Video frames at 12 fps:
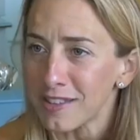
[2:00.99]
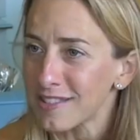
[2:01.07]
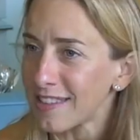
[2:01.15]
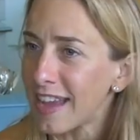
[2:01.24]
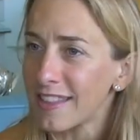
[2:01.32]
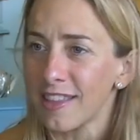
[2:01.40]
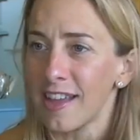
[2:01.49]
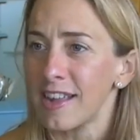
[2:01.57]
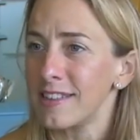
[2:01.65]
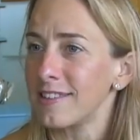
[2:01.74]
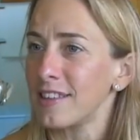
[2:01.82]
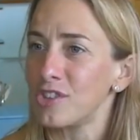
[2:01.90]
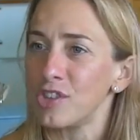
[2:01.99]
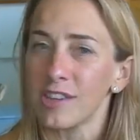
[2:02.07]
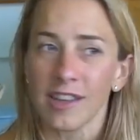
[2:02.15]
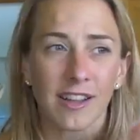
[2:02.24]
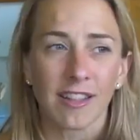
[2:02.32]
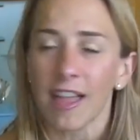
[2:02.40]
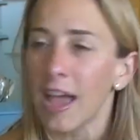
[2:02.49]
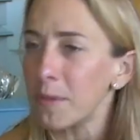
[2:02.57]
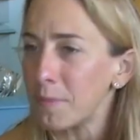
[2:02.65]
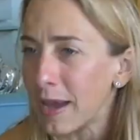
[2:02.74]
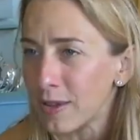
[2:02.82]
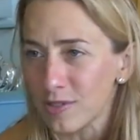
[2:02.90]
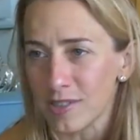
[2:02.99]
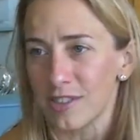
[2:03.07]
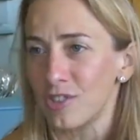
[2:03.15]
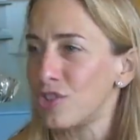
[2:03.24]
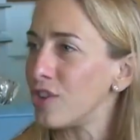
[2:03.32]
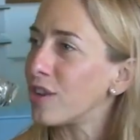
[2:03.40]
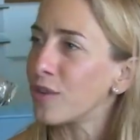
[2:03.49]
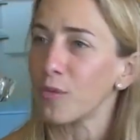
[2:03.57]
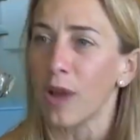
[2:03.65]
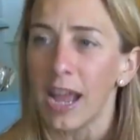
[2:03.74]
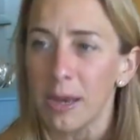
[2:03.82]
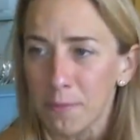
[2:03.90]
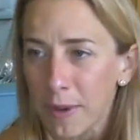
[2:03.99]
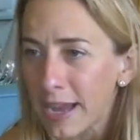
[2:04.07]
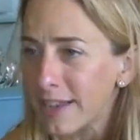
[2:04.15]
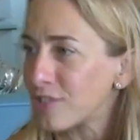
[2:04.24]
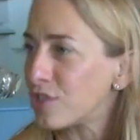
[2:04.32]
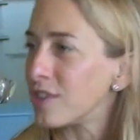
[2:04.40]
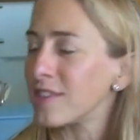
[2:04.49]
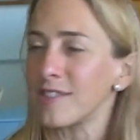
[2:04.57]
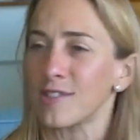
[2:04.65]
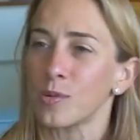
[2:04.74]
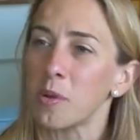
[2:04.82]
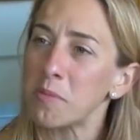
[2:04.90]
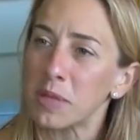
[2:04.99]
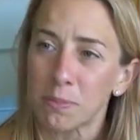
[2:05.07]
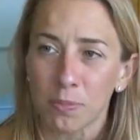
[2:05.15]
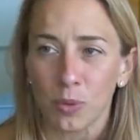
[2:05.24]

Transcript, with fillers: on the sidelines, that she can climb mountains, she can ride bikes, she can swim in the